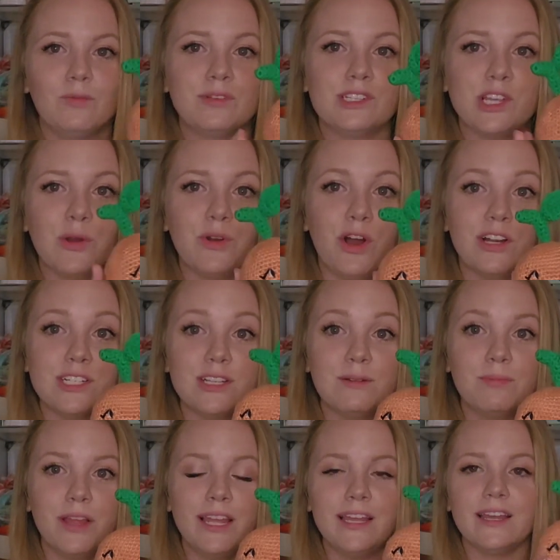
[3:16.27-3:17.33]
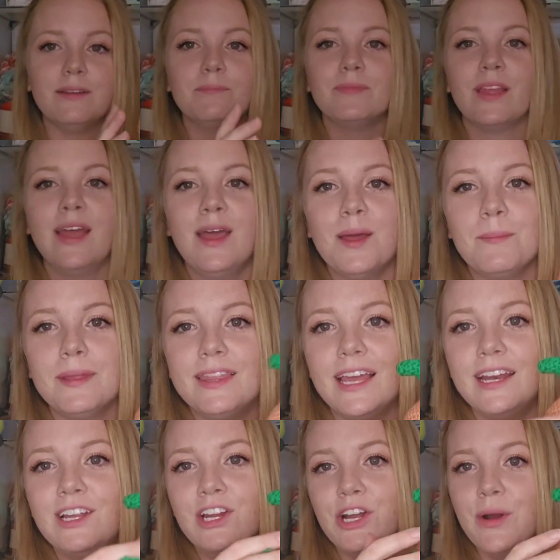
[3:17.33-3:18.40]
sewed onto the blanket. But
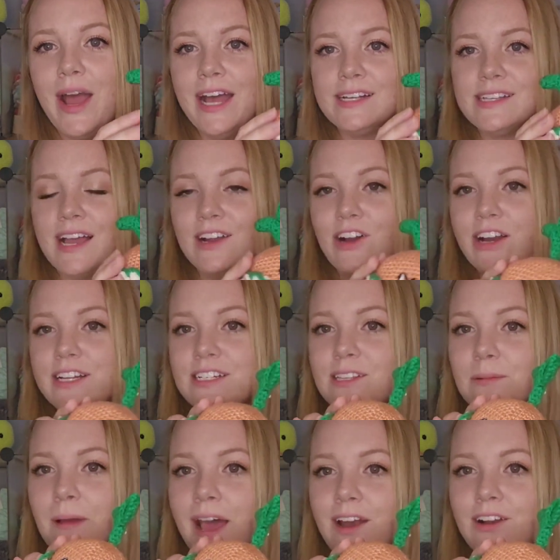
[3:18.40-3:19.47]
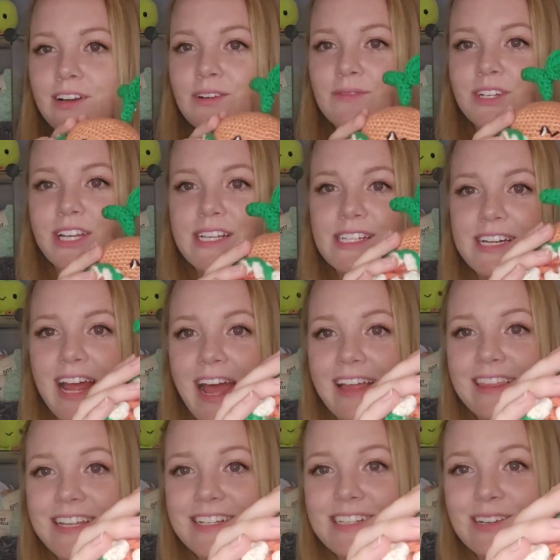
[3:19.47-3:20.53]
then, you know, as I got into the pattern and realized it
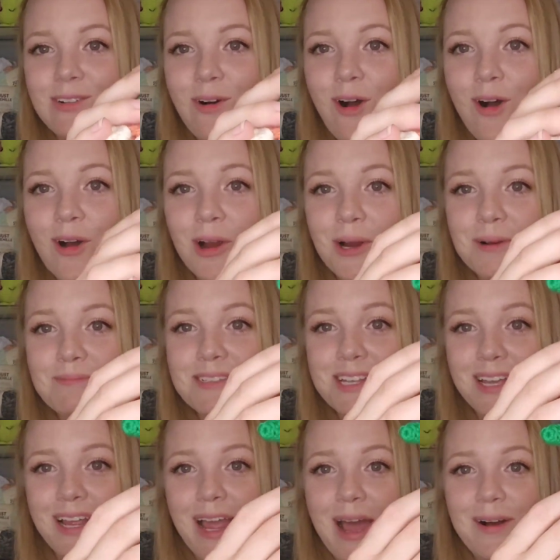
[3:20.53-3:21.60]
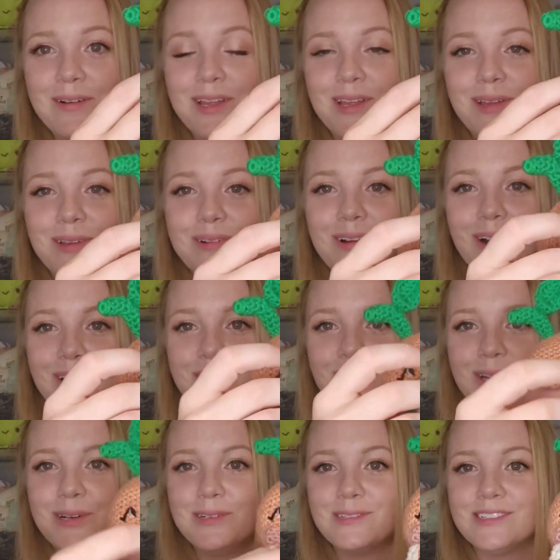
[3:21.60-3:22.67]
had these little arms, like how cute are
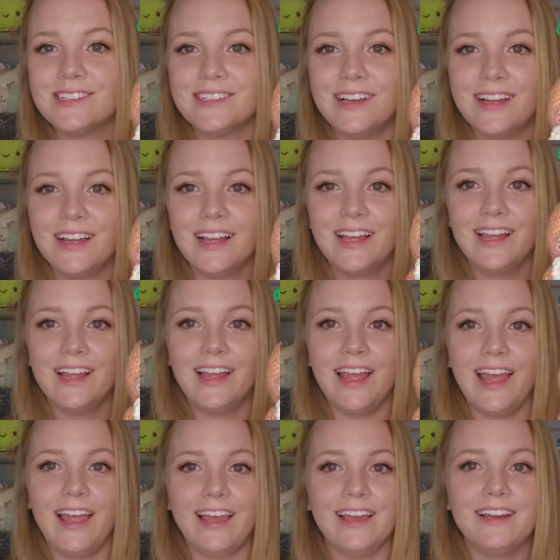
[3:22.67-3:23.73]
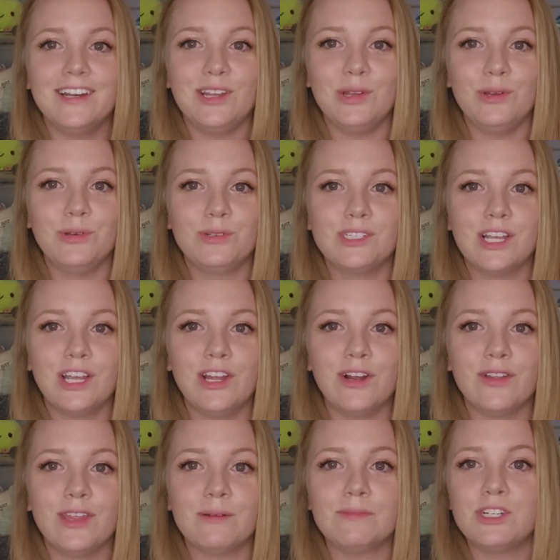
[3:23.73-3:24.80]
those? And you
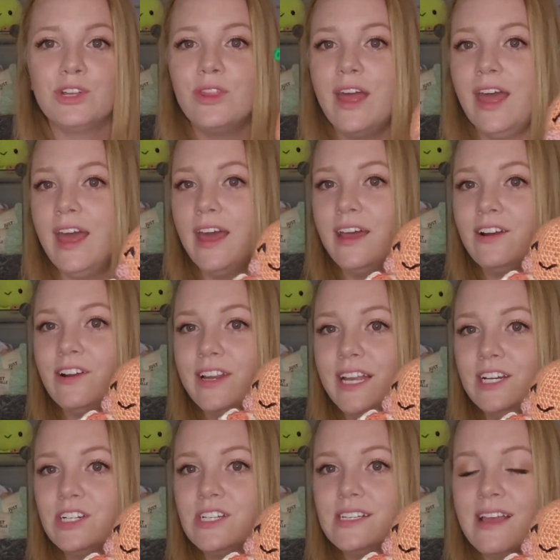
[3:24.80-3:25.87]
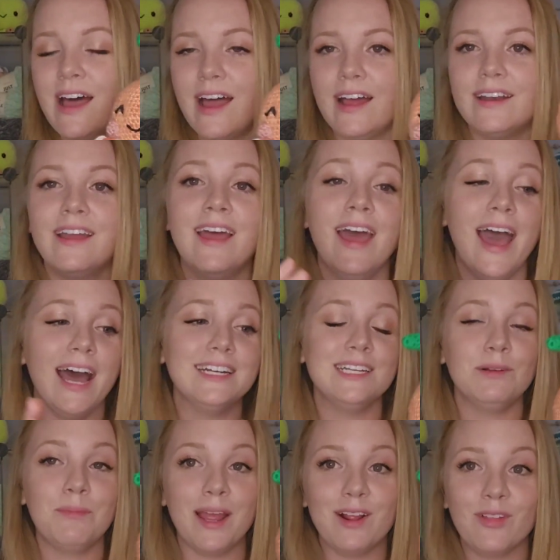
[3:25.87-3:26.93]
secure them to the head on each side. I
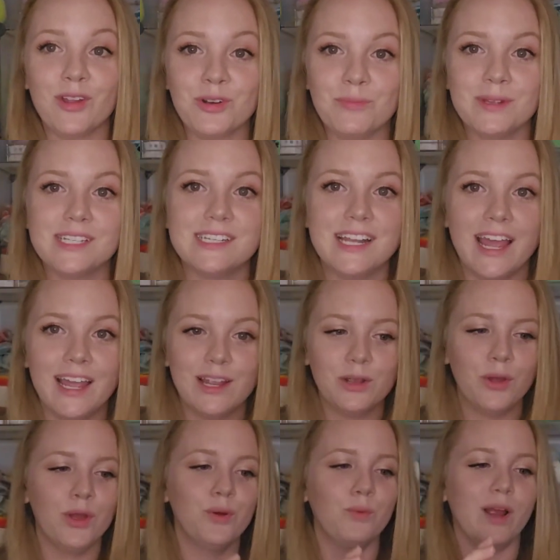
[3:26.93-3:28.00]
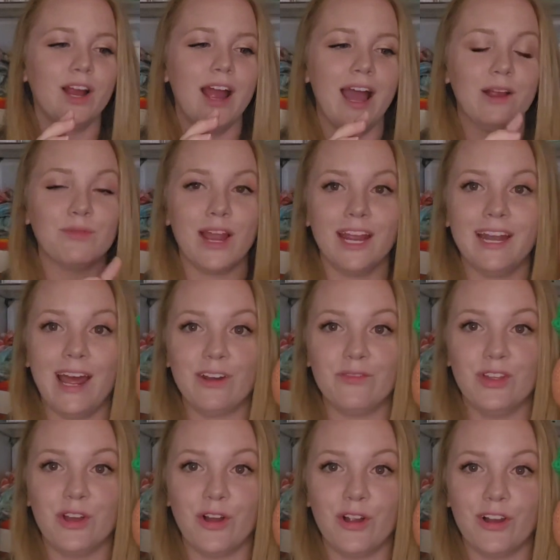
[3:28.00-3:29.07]
did make a little mistake where I ran out
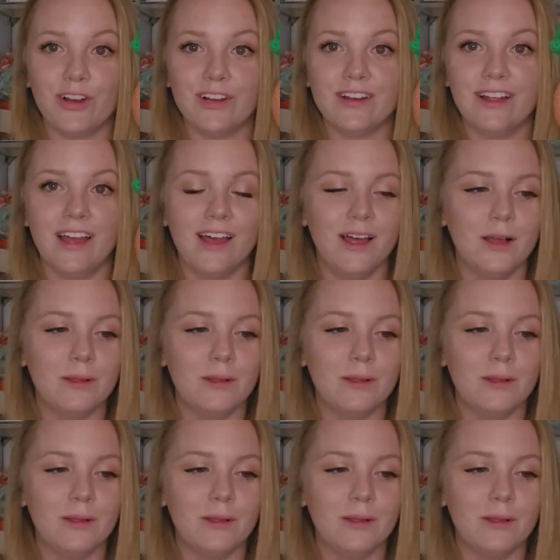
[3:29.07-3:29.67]
of yarn